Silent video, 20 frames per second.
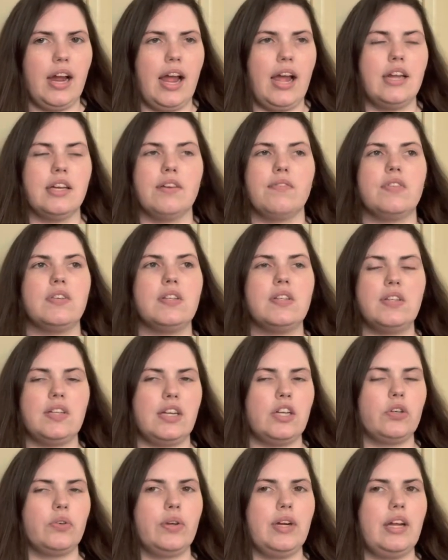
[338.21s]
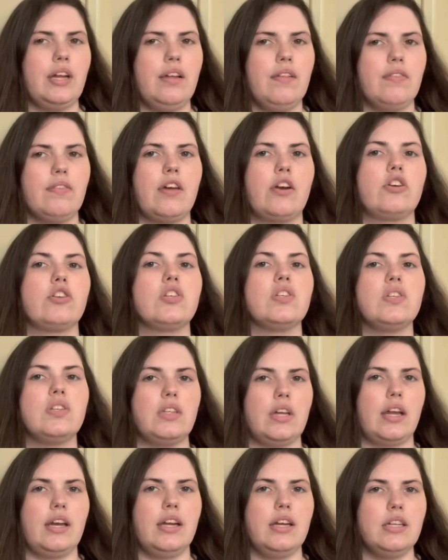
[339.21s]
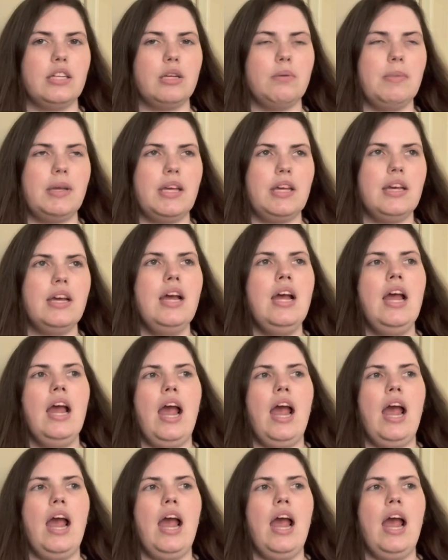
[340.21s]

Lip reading: and of the scenery that are stunning to me.